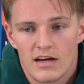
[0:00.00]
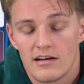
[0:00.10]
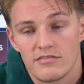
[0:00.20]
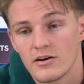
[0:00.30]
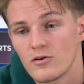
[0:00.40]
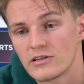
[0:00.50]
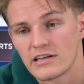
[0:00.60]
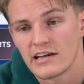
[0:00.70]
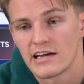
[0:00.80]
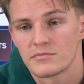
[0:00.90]
I think all the
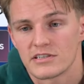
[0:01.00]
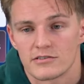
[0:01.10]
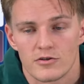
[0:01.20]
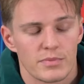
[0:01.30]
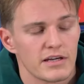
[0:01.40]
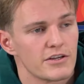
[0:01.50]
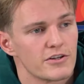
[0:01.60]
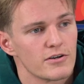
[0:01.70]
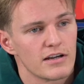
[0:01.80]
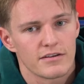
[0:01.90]
games are so big, you
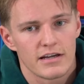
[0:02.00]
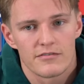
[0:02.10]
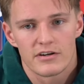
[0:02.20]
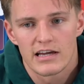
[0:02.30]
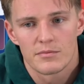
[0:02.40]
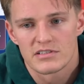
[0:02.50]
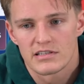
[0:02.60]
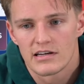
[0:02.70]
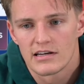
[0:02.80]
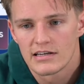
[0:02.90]
know. I think every game is
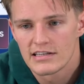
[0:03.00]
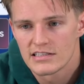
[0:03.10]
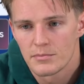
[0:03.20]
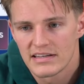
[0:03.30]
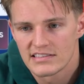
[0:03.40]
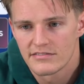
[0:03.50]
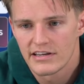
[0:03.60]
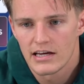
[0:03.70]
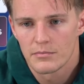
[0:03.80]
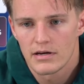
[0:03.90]
a is a massive
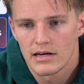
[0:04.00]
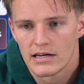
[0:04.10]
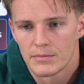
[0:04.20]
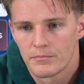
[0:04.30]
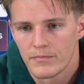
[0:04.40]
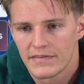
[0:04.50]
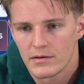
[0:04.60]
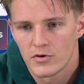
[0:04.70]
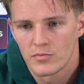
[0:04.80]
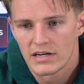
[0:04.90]
game. Um, at the
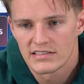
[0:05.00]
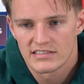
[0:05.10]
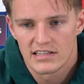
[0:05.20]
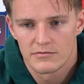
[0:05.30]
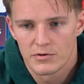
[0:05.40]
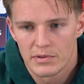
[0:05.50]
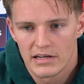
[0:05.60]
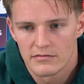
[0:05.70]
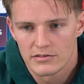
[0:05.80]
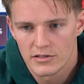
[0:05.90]
moment, as I said, we're
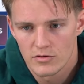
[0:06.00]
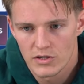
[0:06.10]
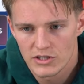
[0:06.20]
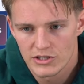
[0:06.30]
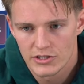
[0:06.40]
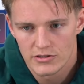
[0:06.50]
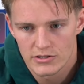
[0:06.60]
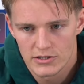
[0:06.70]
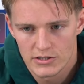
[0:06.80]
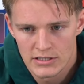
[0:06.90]
playing for so much, you know.
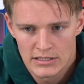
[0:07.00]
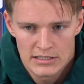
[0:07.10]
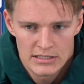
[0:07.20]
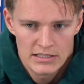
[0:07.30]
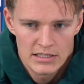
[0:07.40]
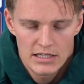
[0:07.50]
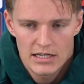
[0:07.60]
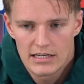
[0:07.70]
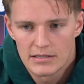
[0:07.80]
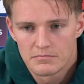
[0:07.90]
So
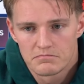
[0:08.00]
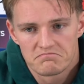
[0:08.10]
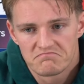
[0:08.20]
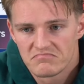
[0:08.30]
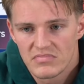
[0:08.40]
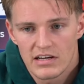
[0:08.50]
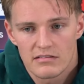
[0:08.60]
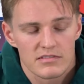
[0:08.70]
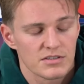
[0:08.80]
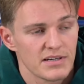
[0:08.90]
um, yeah,
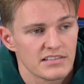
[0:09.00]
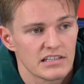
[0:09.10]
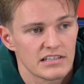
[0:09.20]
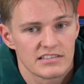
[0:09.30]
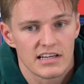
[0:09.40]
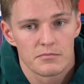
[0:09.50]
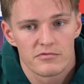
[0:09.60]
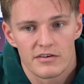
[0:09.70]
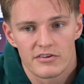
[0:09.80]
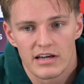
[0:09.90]
it's basically the same
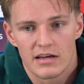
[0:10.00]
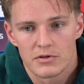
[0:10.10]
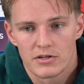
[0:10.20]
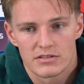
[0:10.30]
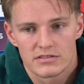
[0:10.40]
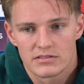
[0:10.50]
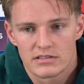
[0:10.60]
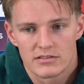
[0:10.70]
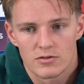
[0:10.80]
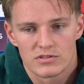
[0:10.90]
for every game, you know. It's
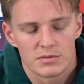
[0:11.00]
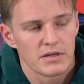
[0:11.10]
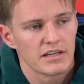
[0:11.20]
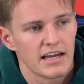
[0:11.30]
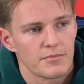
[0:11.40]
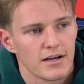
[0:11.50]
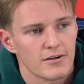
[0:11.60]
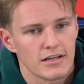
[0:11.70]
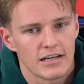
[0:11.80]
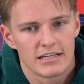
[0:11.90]
it's always a big game
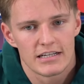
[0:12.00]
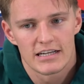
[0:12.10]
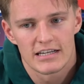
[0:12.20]
now, and